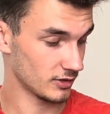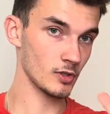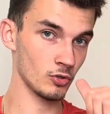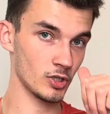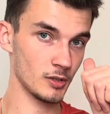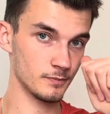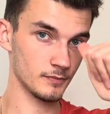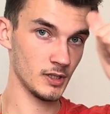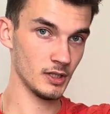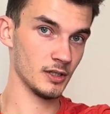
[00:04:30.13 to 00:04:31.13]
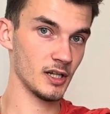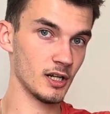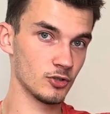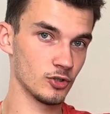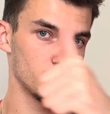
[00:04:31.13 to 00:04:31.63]
We're going to get our
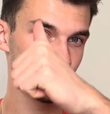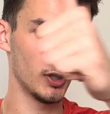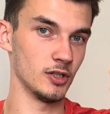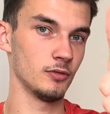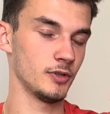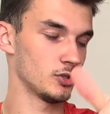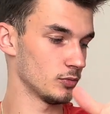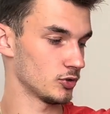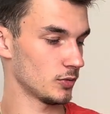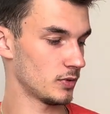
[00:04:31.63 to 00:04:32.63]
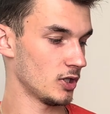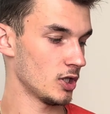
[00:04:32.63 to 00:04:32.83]
thumb, a lovely thumbs up,